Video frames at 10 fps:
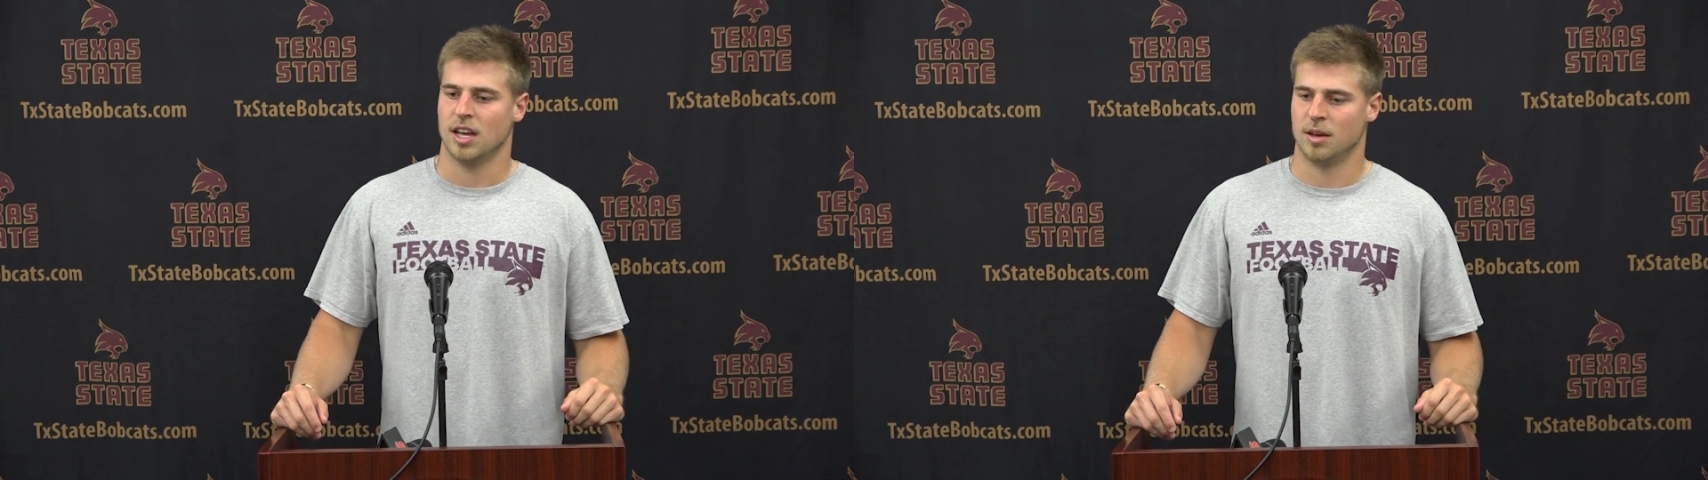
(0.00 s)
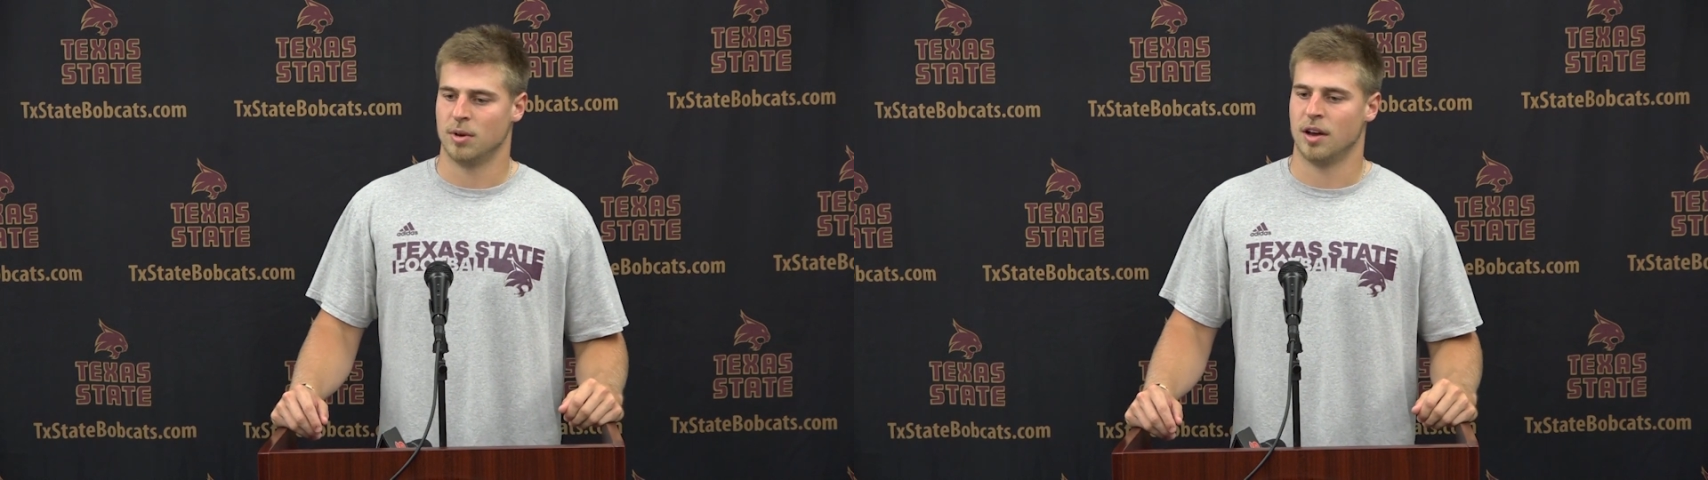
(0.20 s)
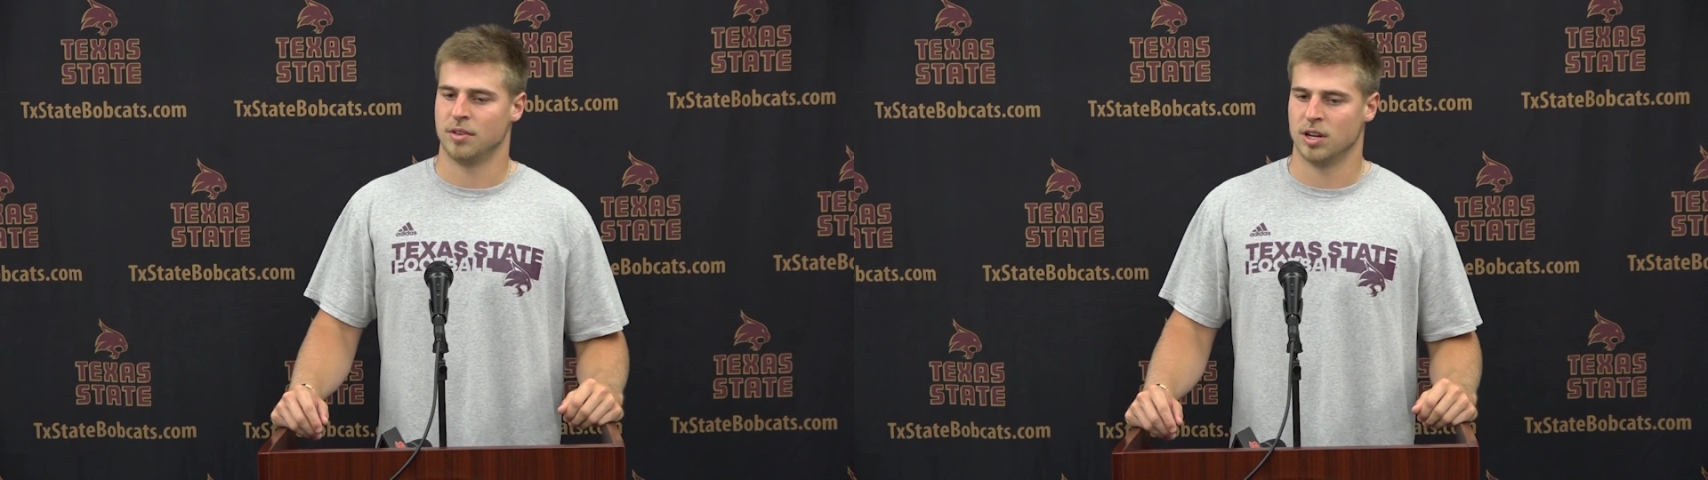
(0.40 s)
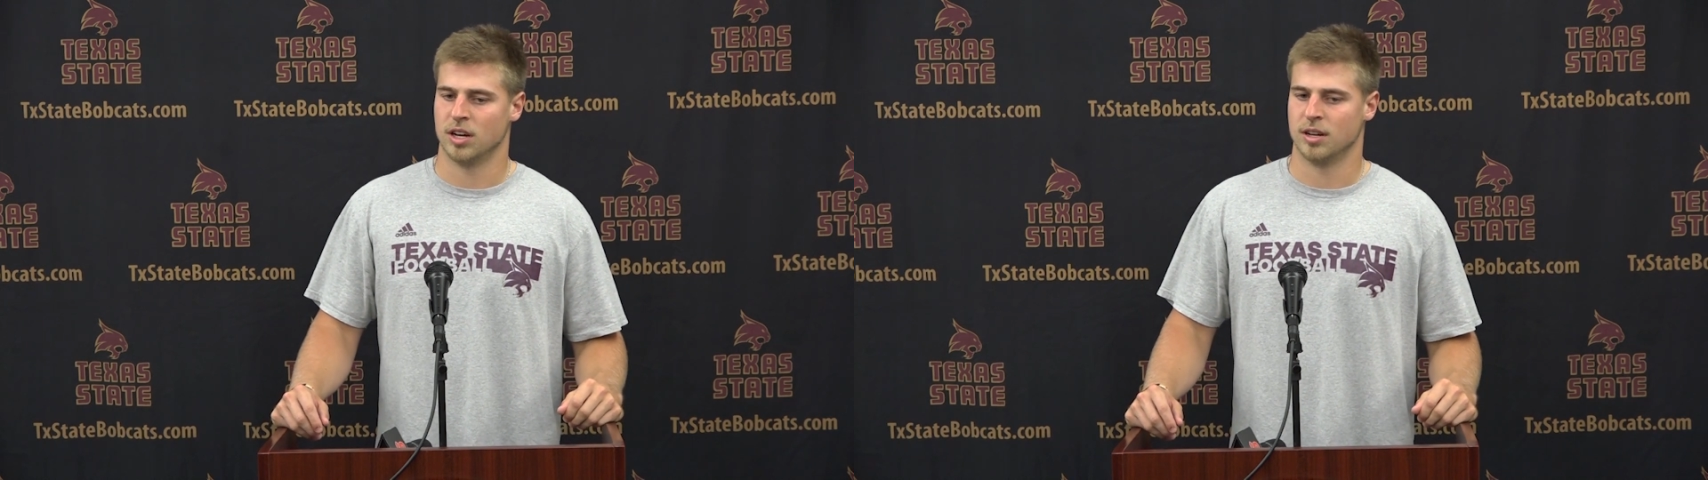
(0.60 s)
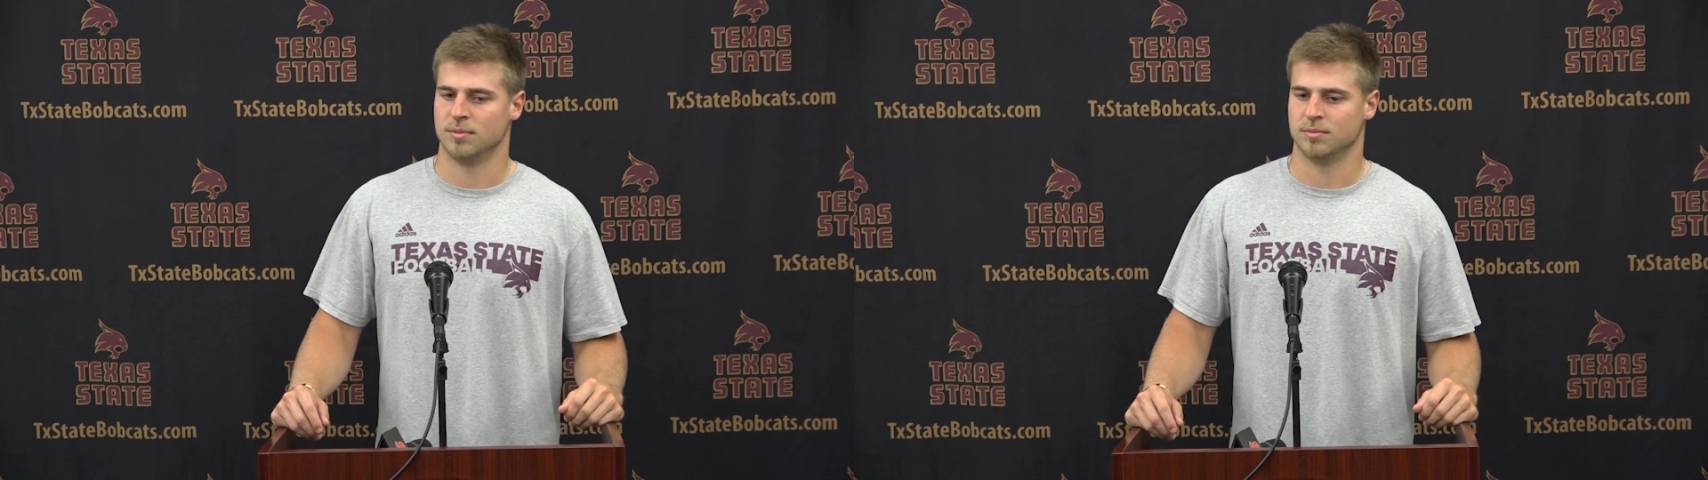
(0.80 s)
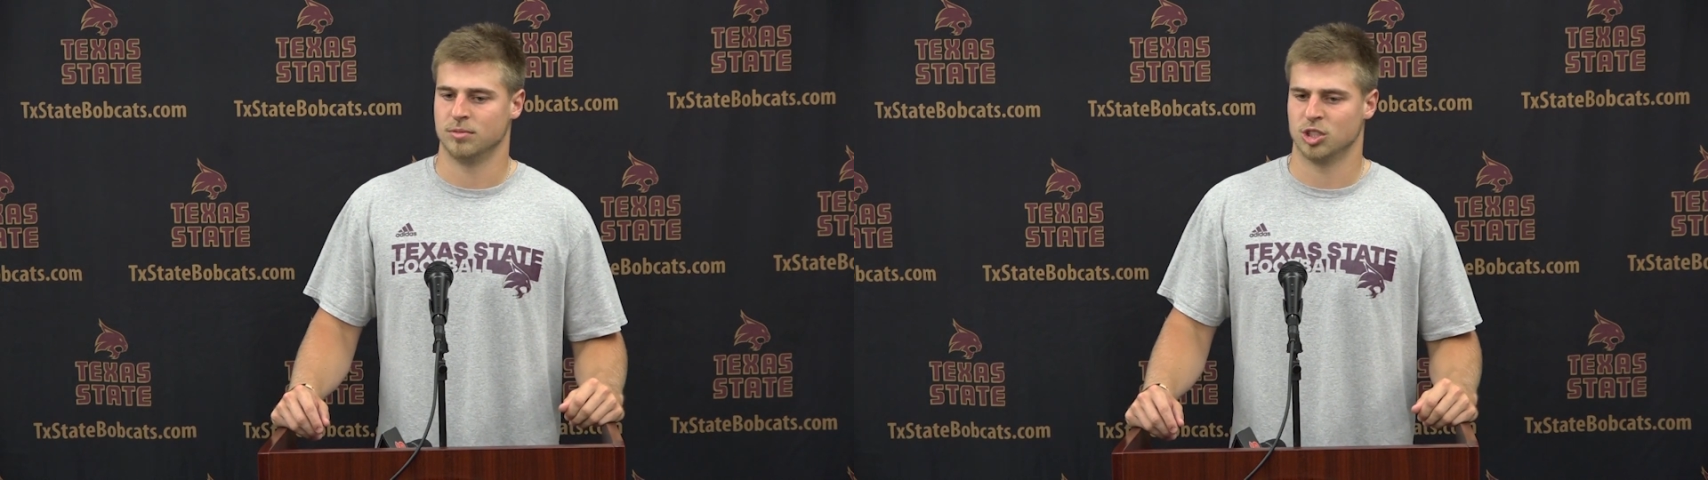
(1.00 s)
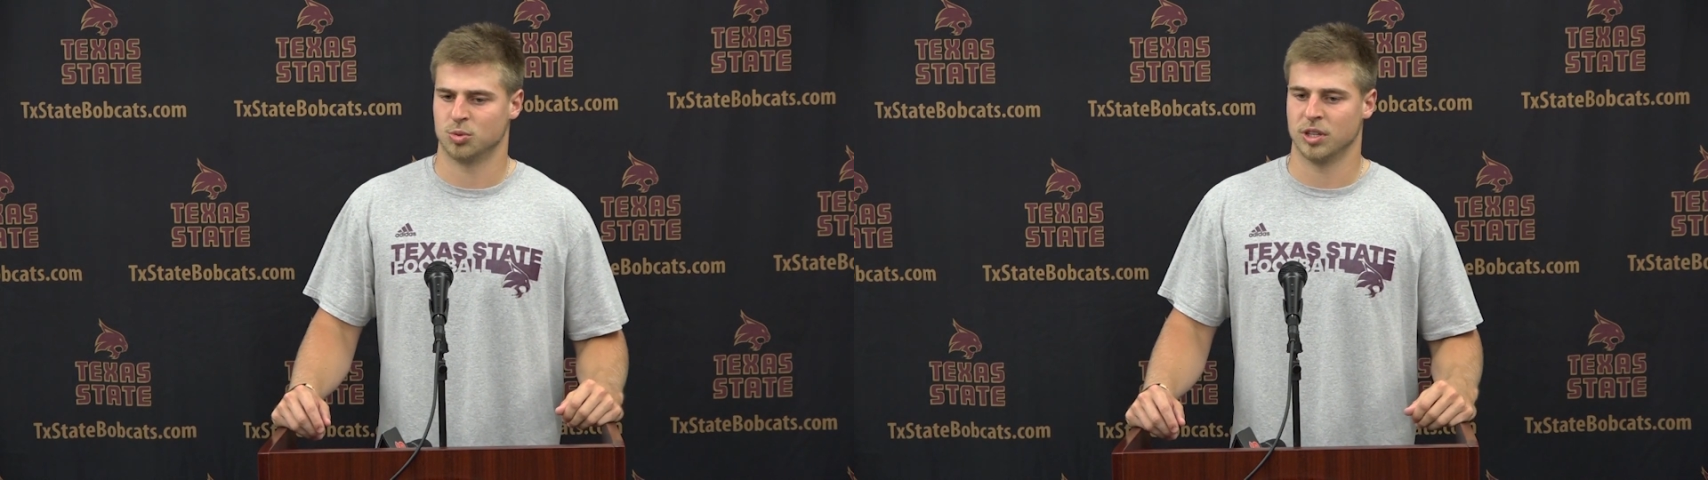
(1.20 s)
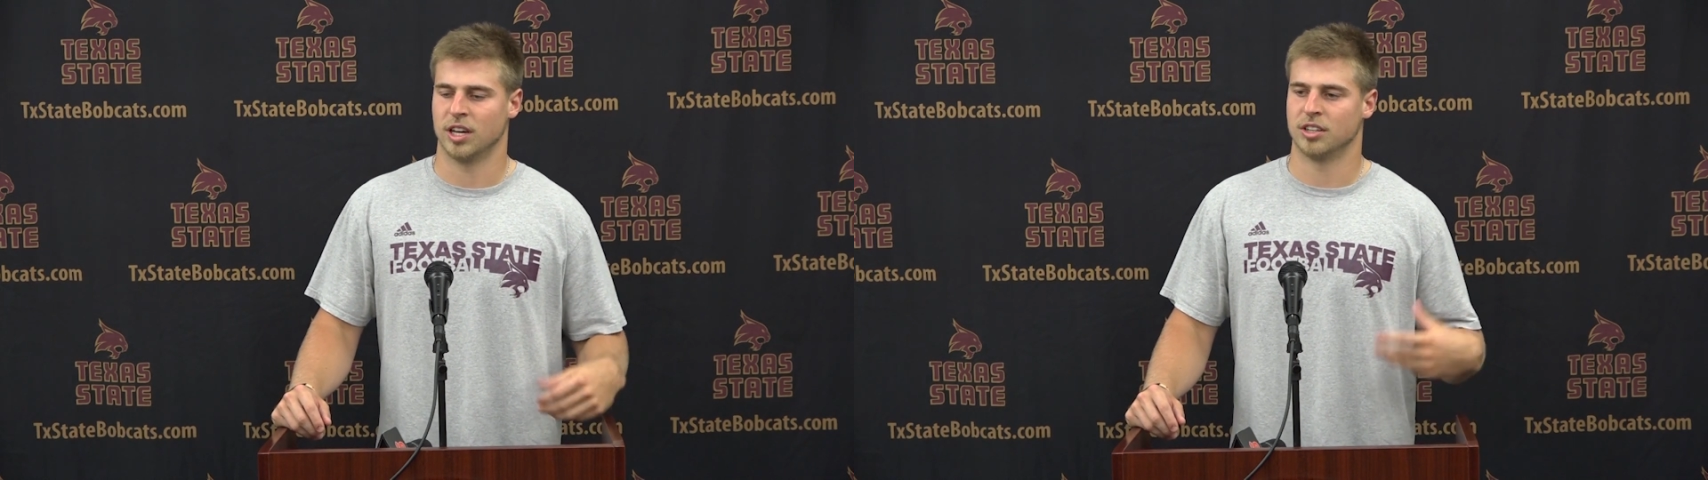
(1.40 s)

him having a just really